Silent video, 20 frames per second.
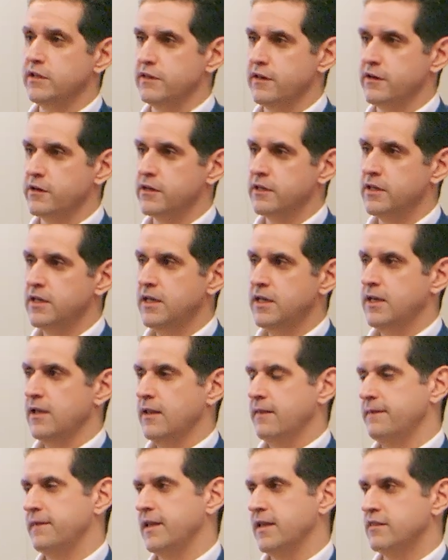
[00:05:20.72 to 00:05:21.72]
there
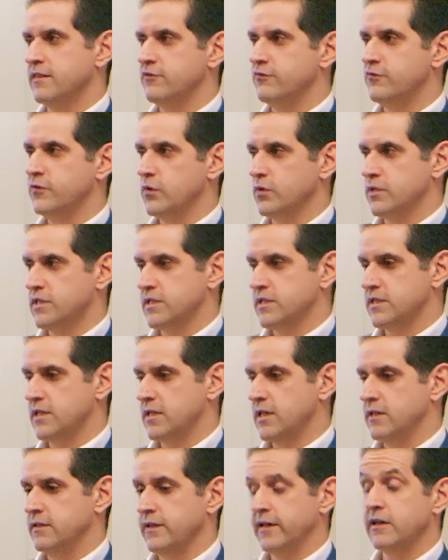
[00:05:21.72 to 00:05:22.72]
that the folks
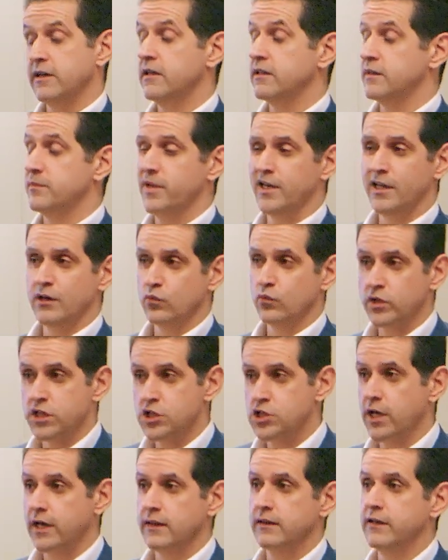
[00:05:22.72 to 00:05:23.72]
like Alipay and
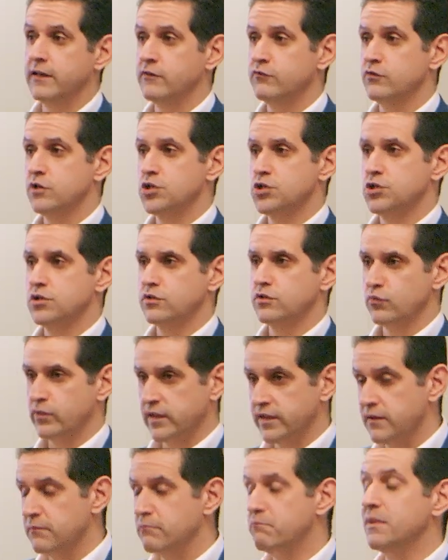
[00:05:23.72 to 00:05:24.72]
WeChat leveraged to
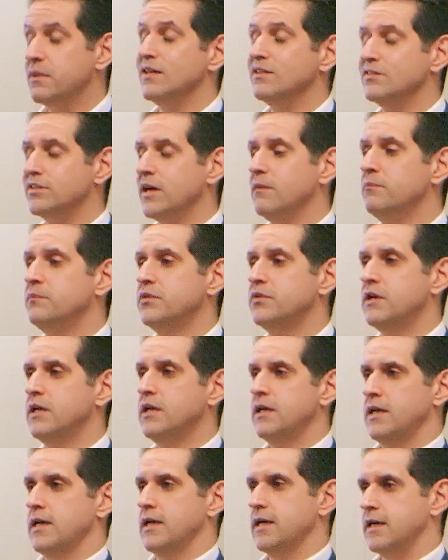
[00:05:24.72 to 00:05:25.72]
really build up
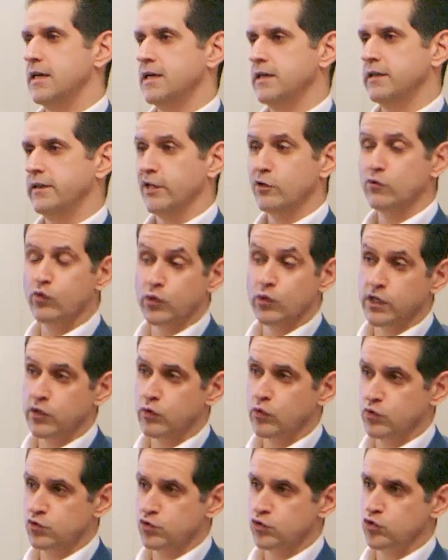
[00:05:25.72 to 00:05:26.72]
a
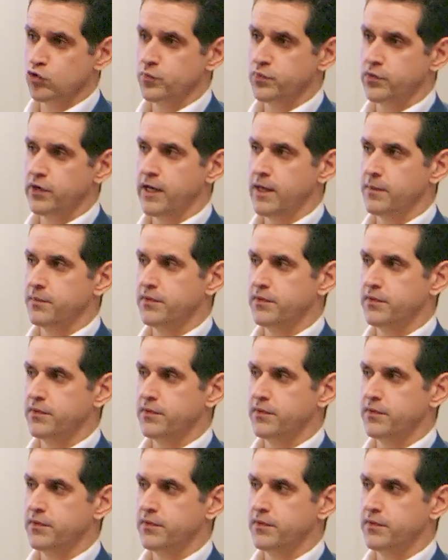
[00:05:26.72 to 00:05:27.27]
quote-unquote super app.